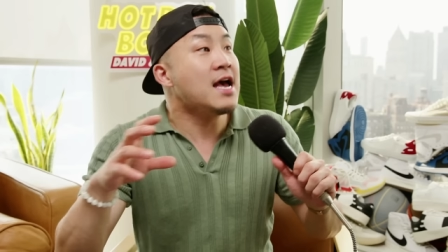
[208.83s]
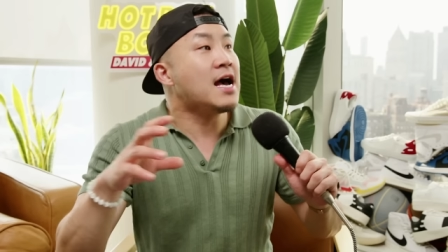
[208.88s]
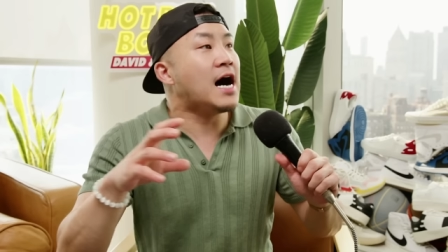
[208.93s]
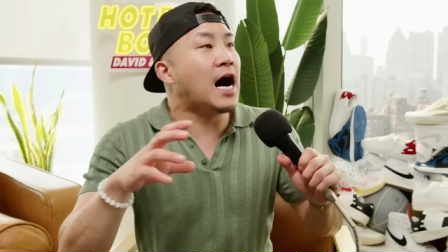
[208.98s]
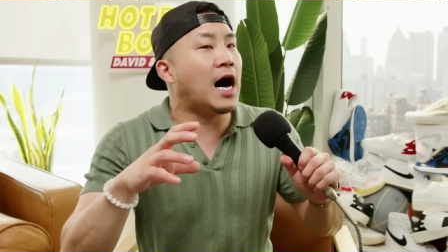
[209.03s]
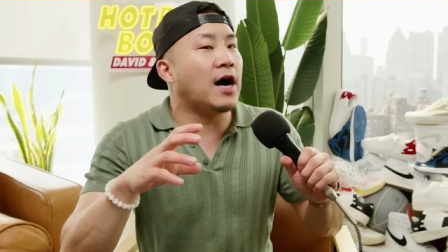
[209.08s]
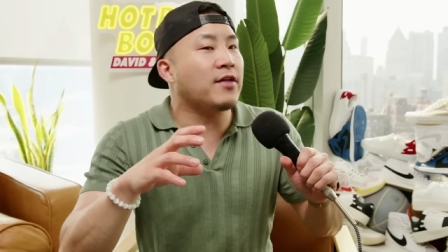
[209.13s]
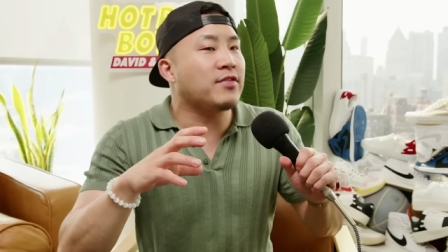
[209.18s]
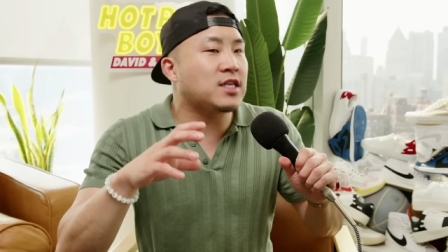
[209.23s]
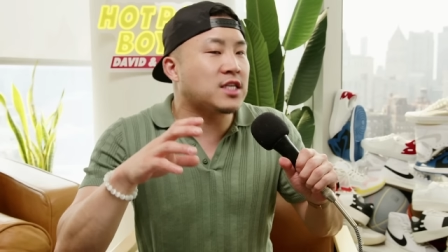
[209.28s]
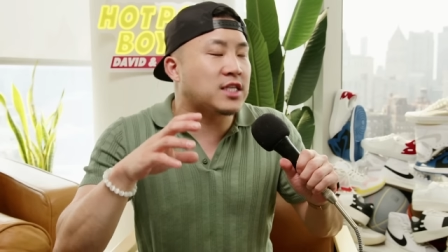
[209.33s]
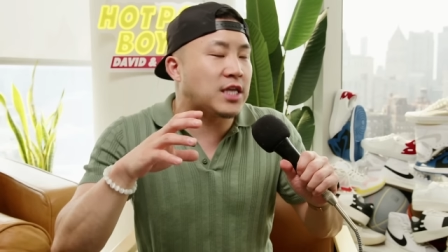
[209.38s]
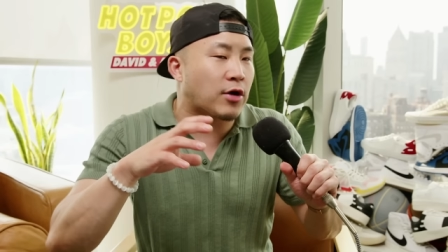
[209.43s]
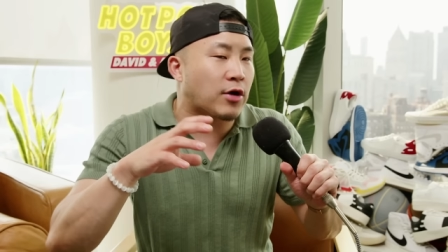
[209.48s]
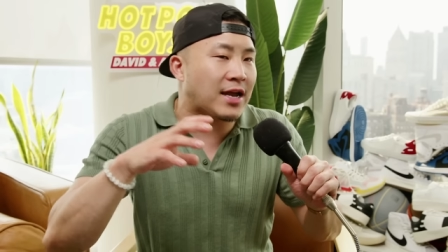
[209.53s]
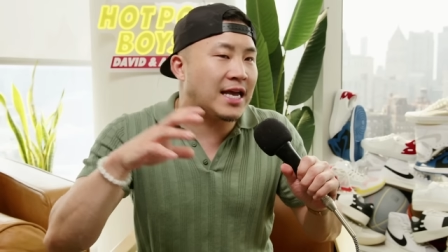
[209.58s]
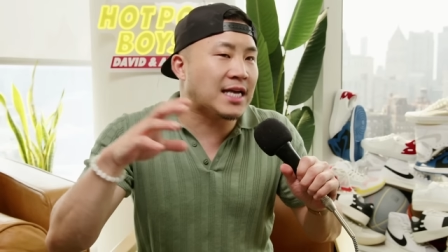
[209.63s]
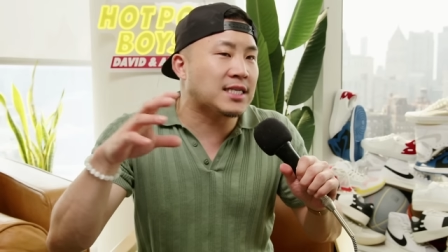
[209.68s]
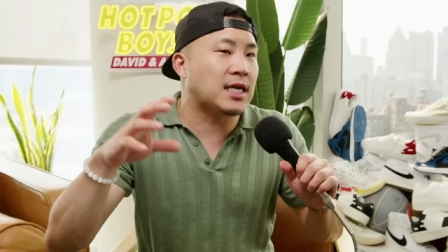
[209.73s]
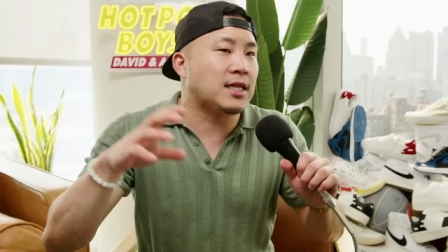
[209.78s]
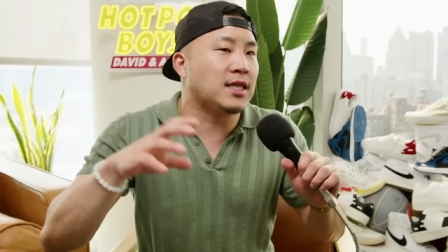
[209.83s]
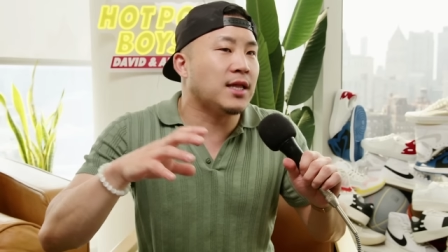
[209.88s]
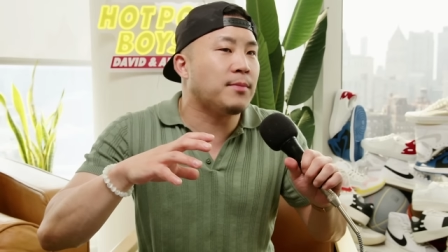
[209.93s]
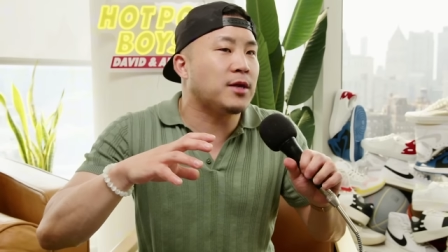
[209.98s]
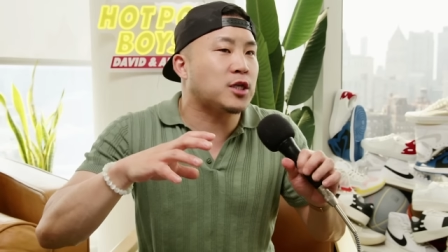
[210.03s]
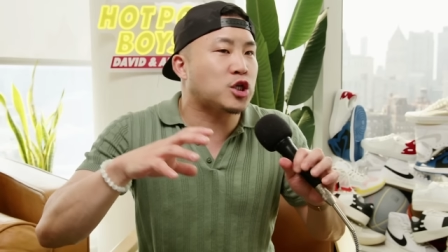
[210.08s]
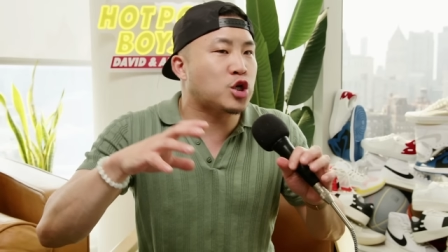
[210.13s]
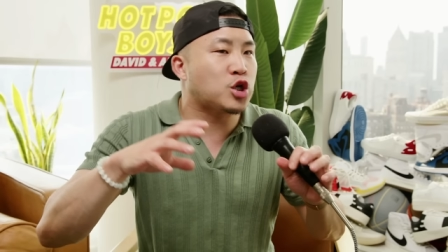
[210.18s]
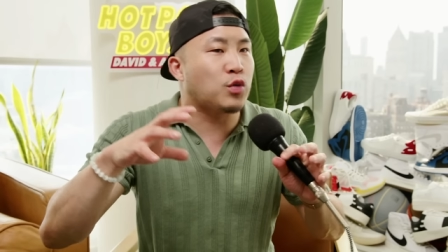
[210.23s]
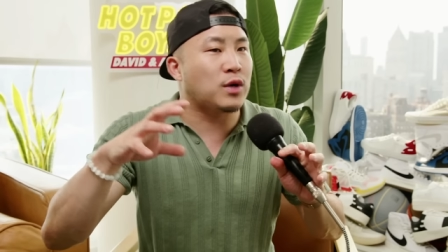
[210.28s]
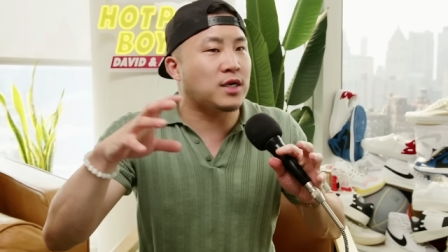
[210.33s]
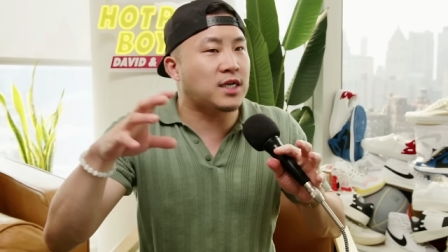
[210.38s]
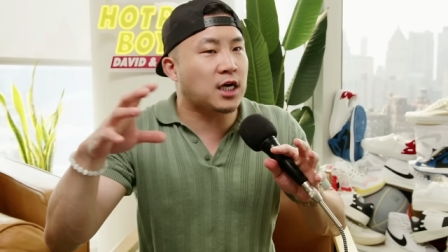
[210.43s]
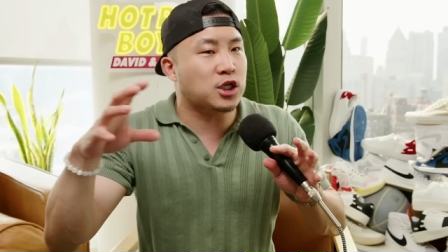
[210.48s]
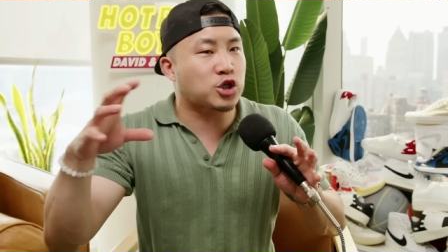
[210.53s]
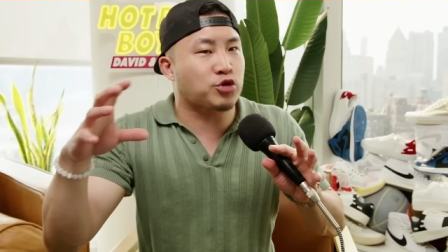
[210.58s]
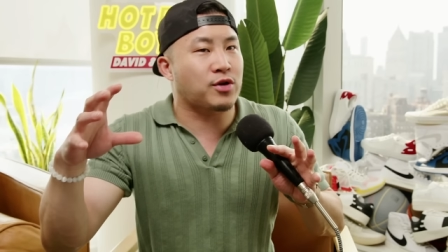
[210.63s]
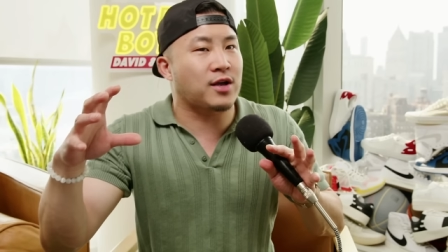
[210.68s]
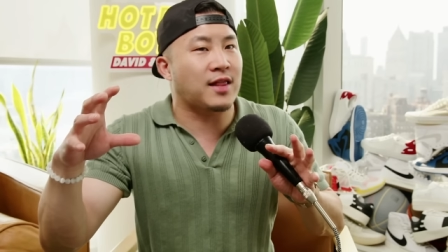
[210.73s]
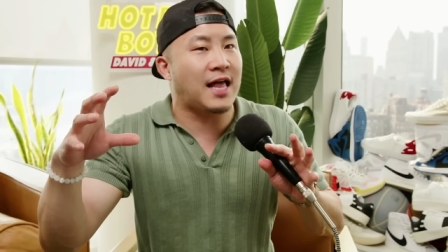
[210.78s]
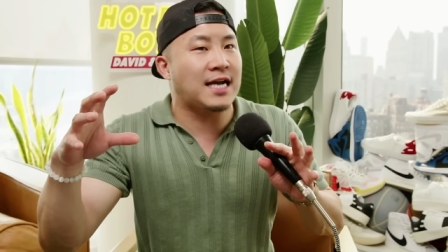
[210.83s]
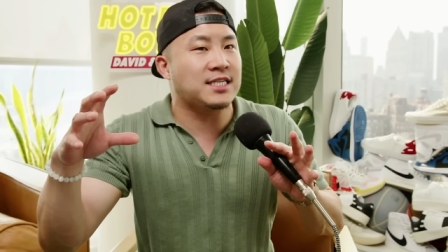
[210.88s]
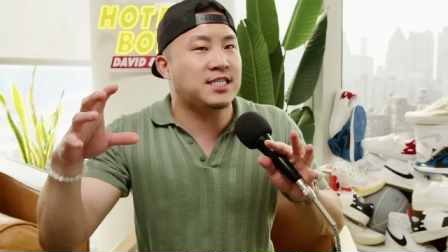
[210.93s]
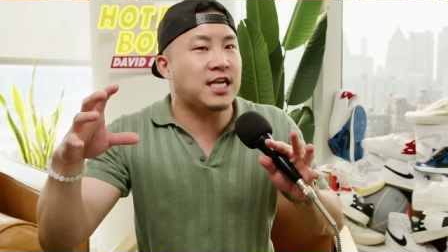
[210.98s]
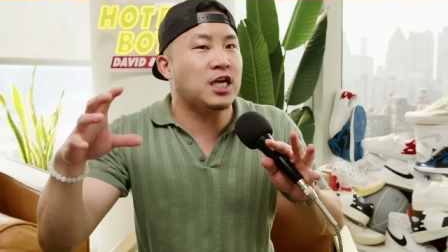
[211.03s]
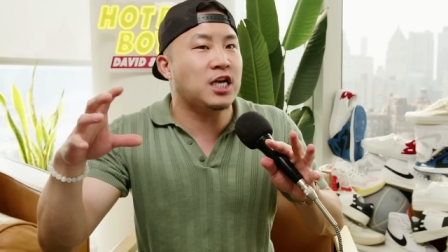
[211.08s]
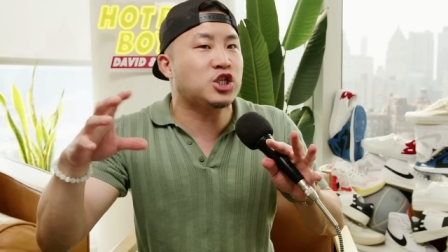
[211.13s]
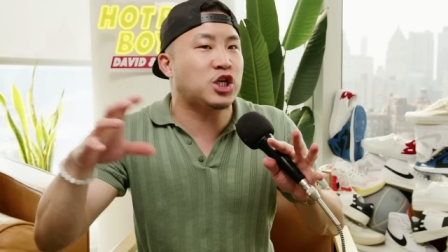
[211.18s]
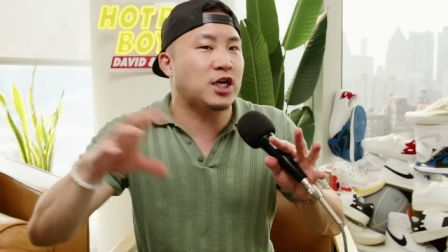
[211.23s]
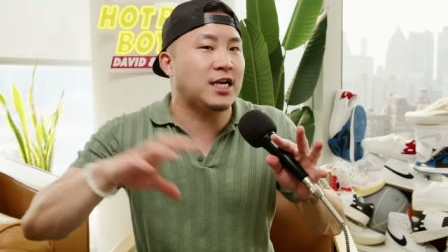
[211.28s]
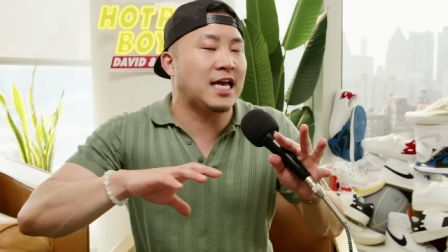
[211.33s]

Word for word: uh, there is a limit to industrialization.